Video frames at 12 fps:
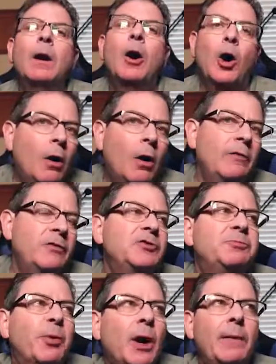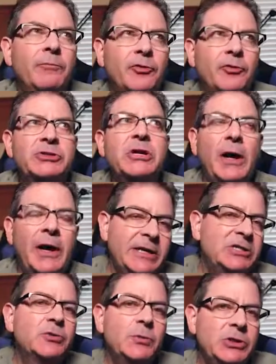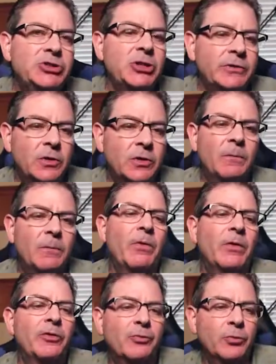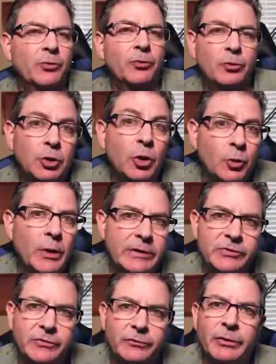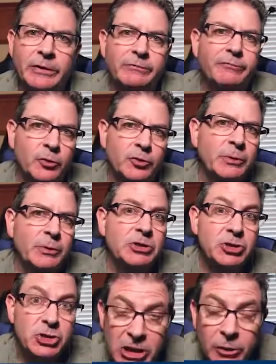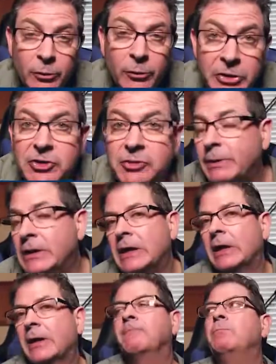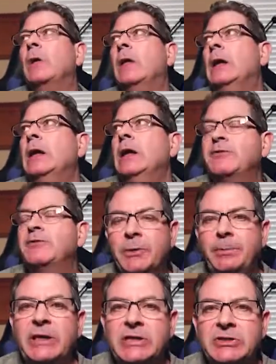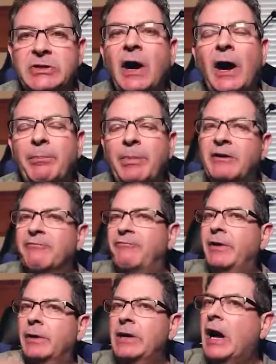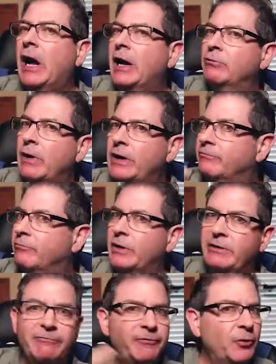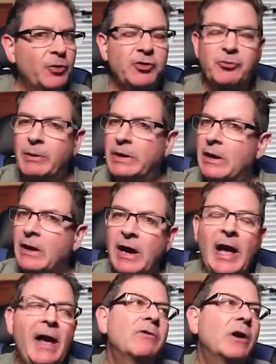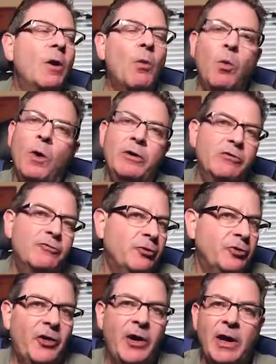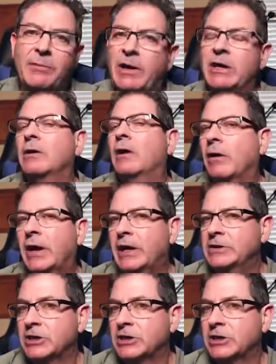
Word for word: all these problems are tied to each other through low rates of reinforcement, generally speaking if somebody is copying a very high rate of reinforcement, having a wonderful time, getting all kinds